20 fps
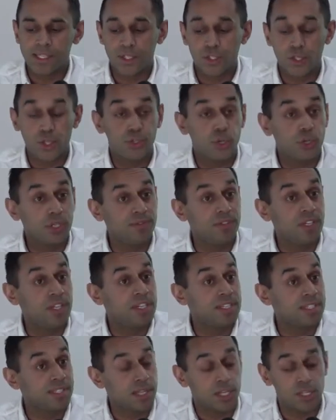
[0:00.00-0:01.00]
There's not even
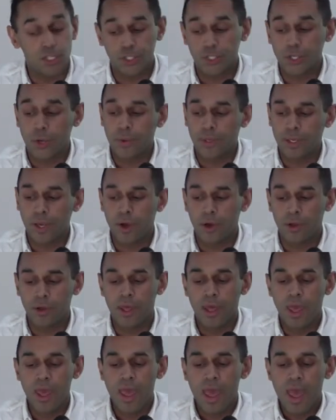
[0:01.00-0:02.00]
a discussion going
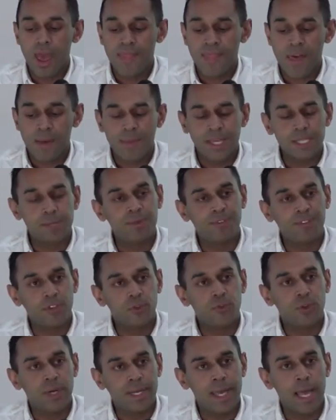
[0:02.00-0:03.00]
on, and that makes me
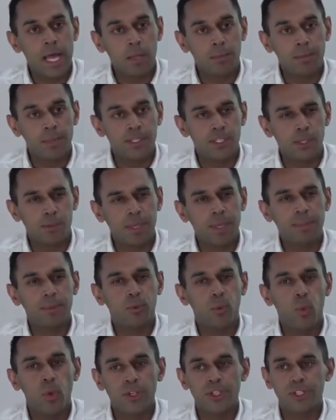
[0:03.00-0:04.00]
feel really helpless. So
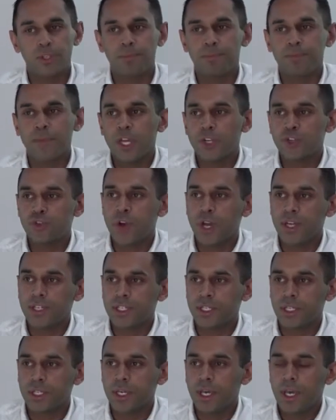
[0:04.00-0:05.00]
people want to try
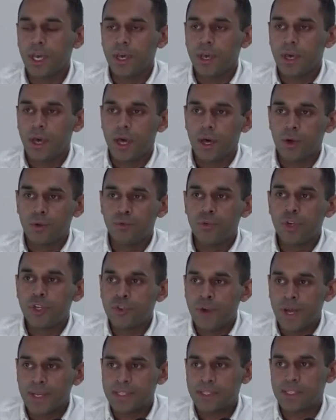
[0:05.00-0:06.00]
to
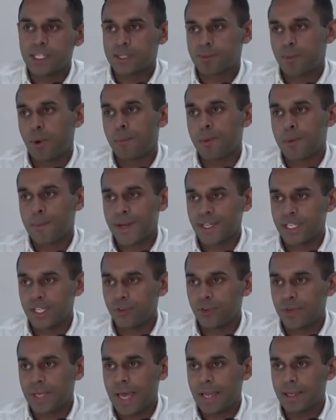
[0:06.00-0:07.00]
redress this
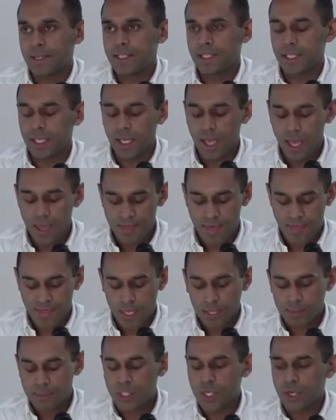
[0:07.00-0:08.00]
problematic reality that
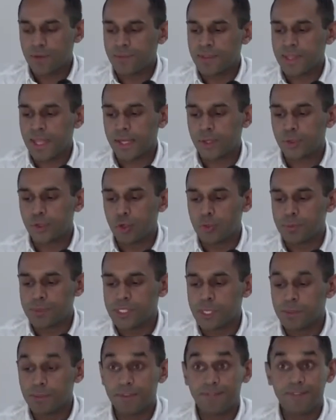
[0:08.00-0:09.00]
they observe in their
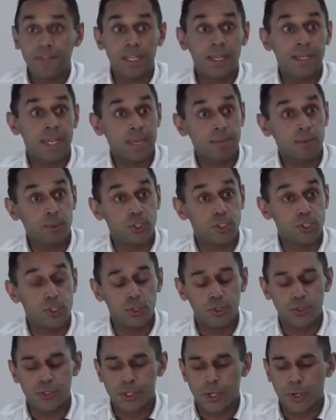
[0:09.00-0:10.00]
groups, but feel unable to
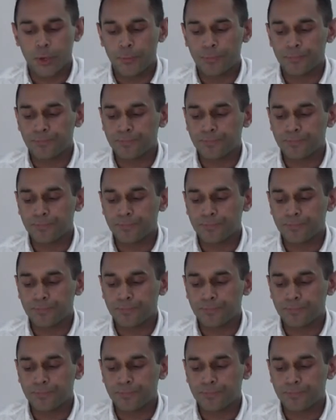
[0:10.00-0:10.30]
do so.